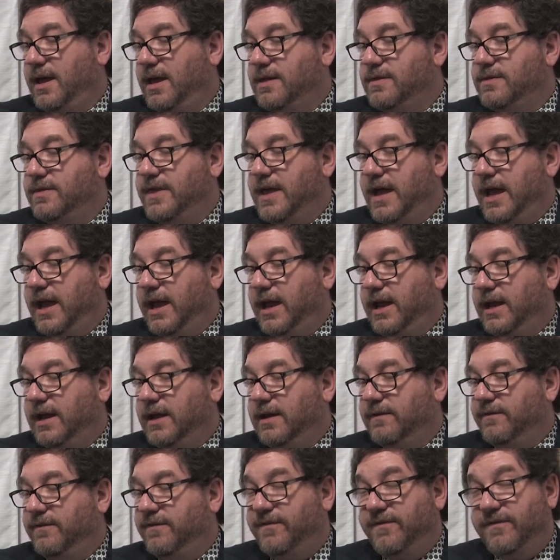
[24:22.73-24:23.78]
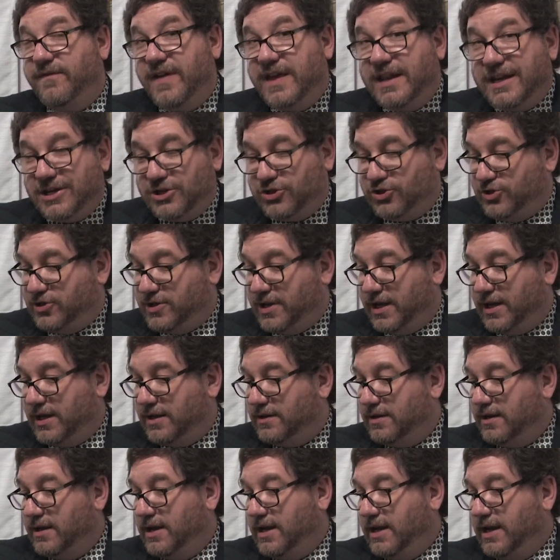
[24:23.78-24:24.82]
they finished
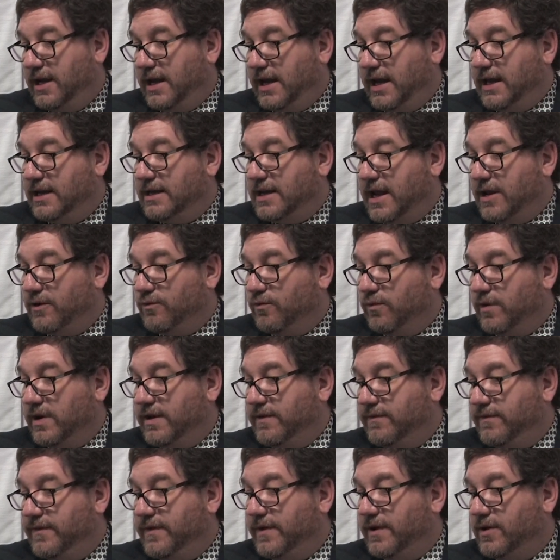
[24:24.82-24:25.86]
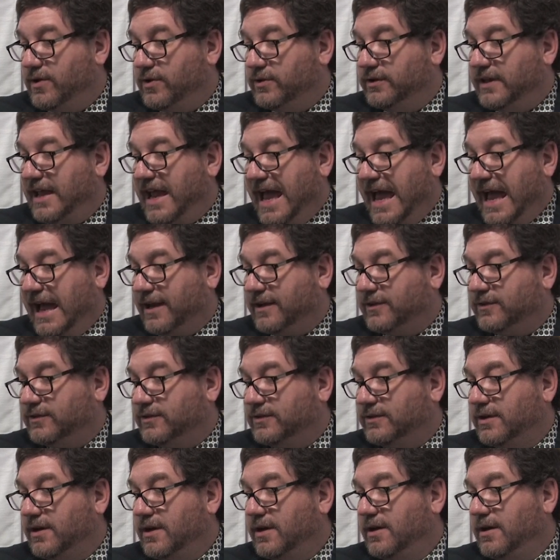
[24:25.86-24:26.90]
it in a refilled
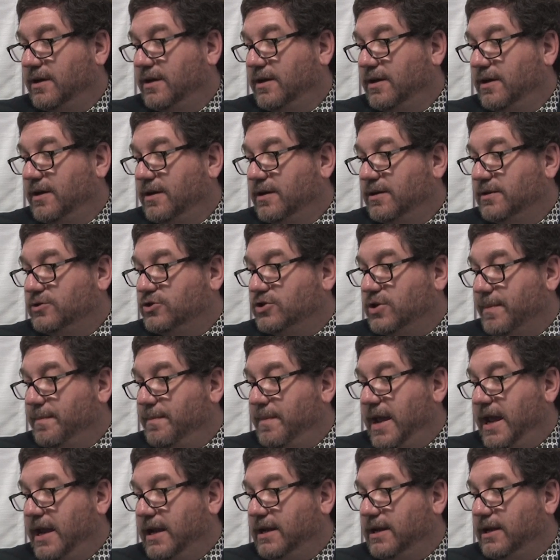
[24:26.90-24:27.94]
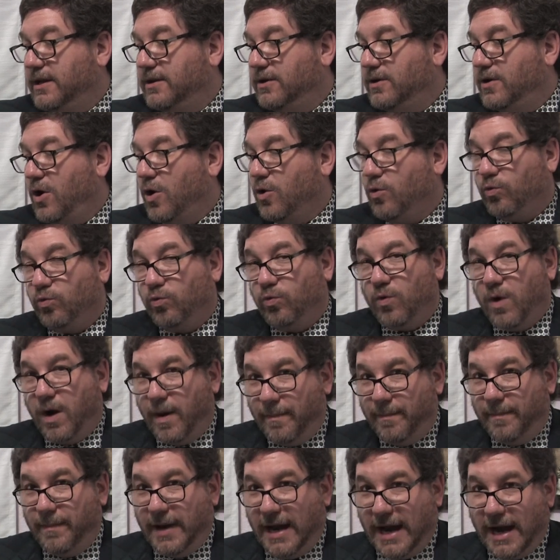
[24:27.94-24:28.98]
ex-Jamaican
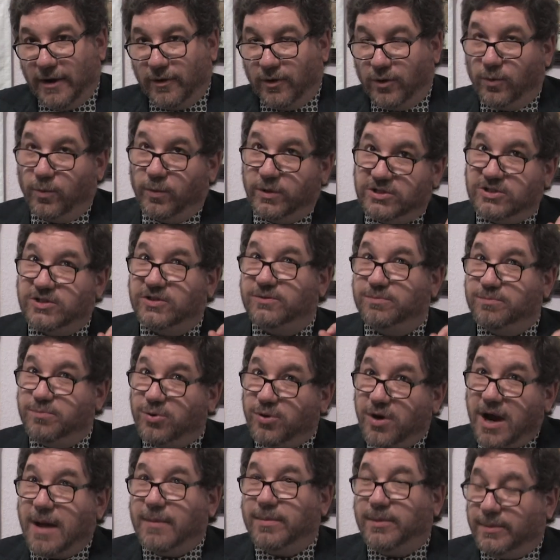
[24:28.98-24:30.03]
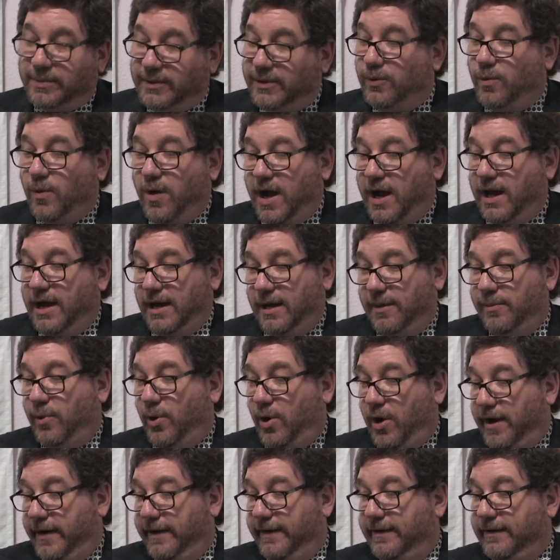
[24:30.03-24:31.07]
rum barrel, which is probably why I
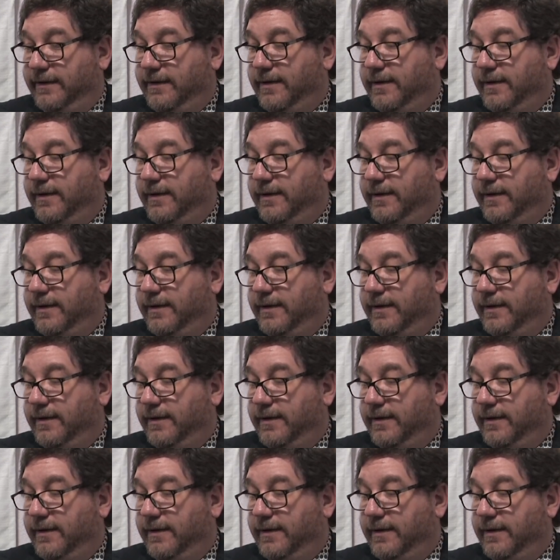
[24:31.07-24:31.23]
bought it.